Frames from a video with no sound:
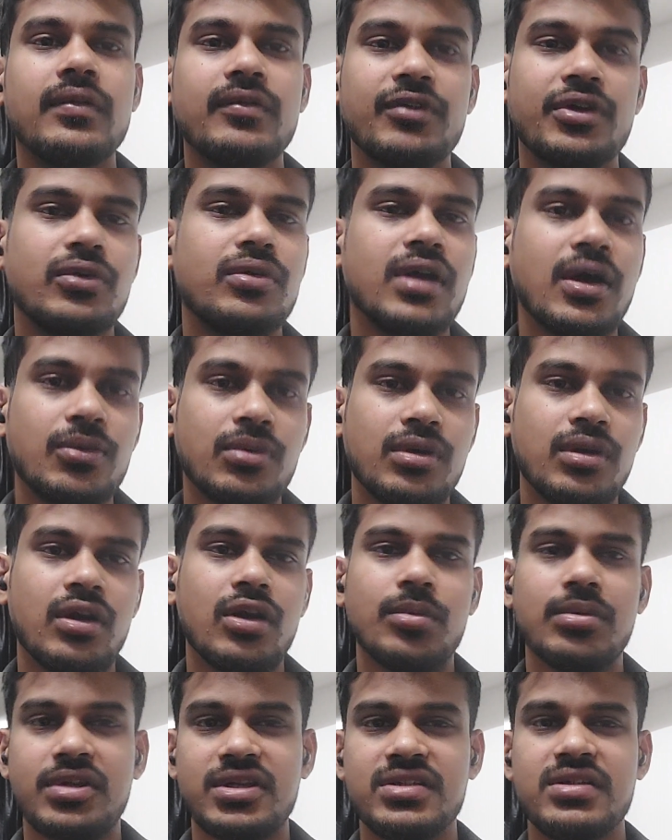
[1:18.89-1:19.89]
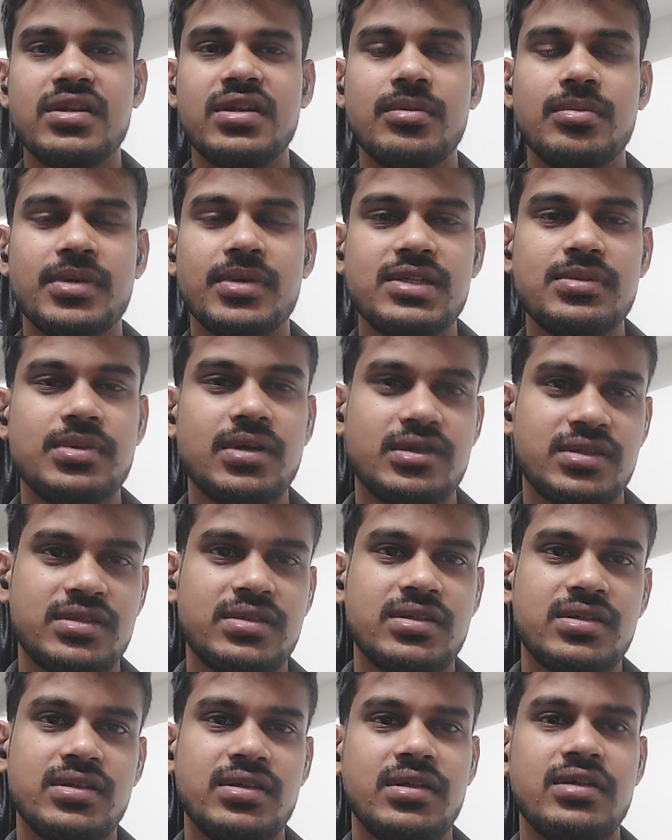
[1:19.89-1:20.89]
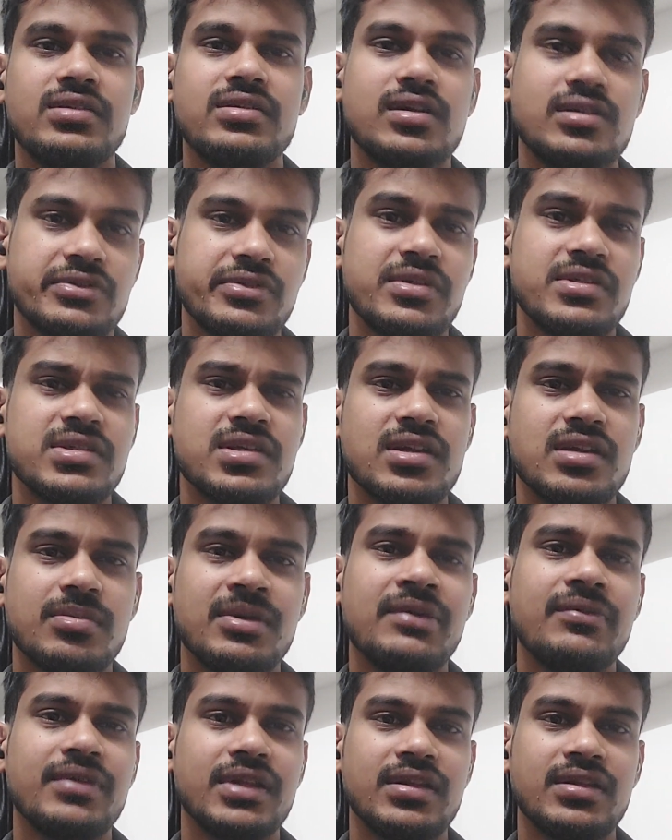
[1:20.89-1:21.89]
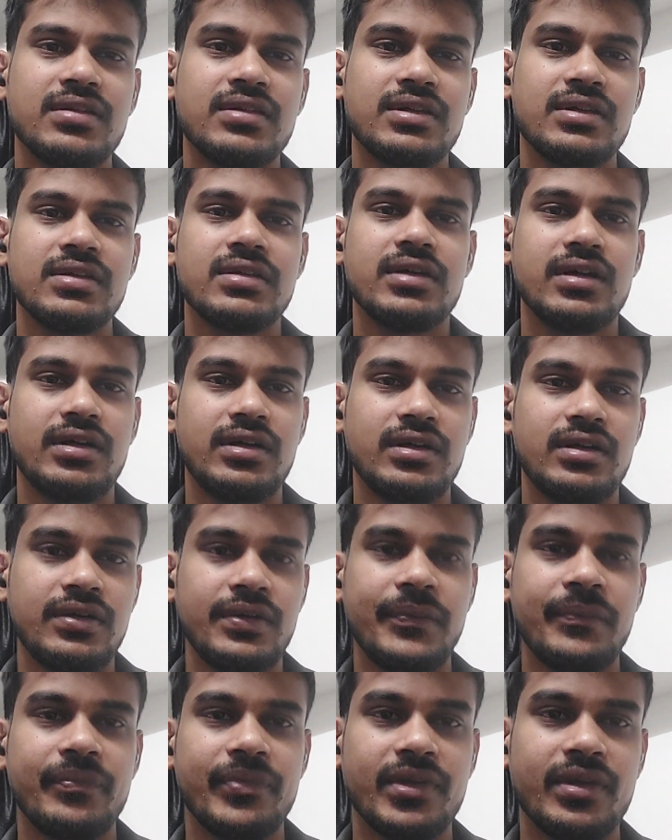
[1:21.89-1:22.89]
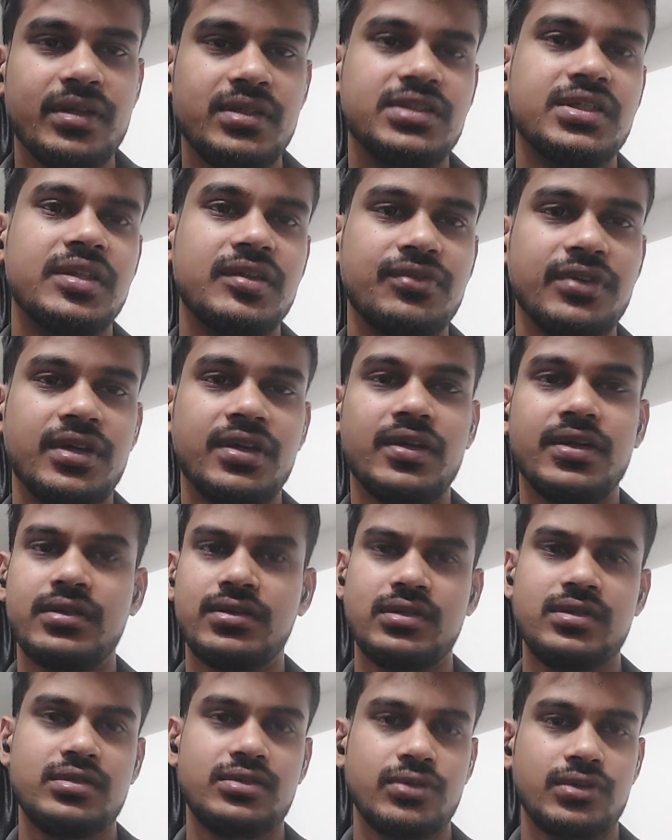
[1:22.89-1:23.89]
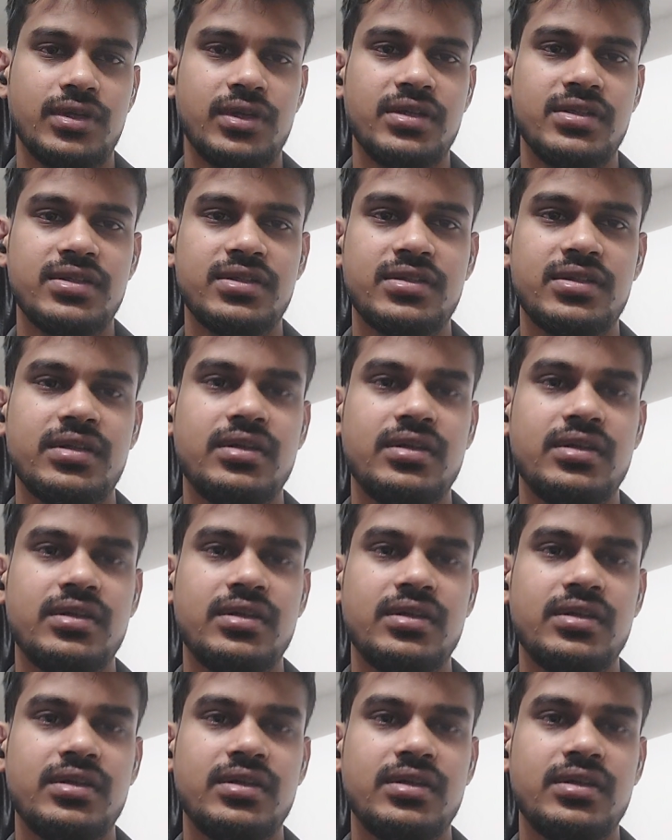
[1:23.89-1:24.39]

We don't have to talk about HTTPS because it is also HTTP with a certificate. So that is